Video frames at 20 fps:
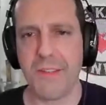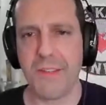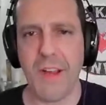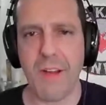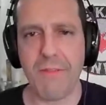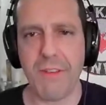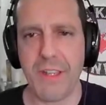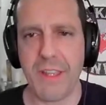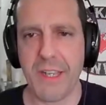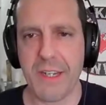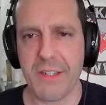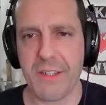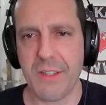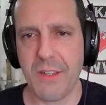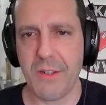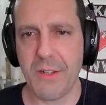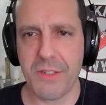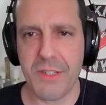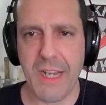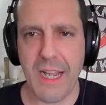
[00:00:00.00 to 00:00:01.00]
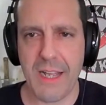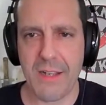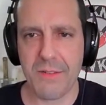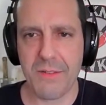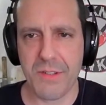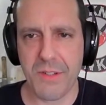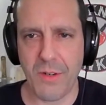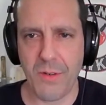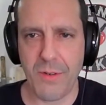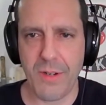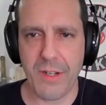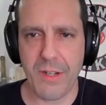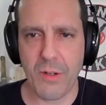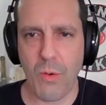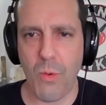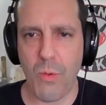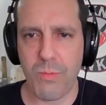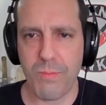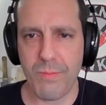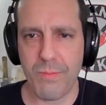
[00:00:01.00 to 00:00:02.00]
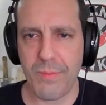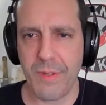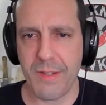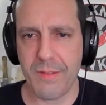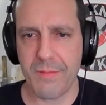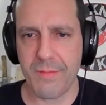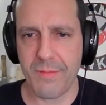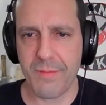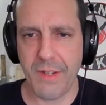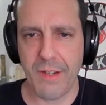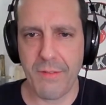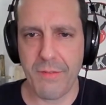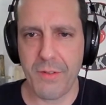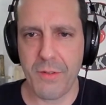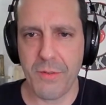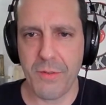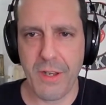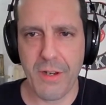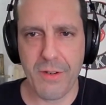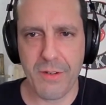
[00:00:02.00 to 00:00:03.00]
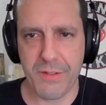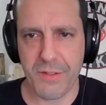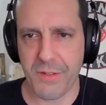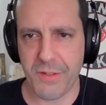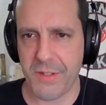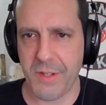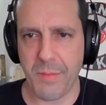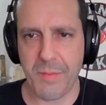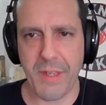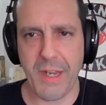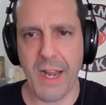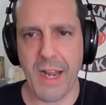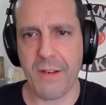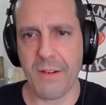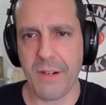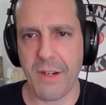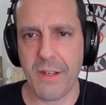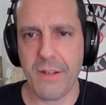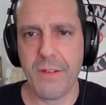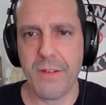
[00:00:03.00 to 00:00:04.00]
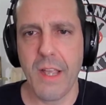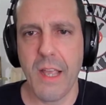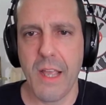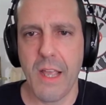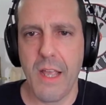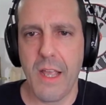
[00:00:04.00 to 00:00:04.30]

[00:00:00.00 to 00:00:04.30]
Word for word: of everything slows down. So in in in a few years or something, I don't know.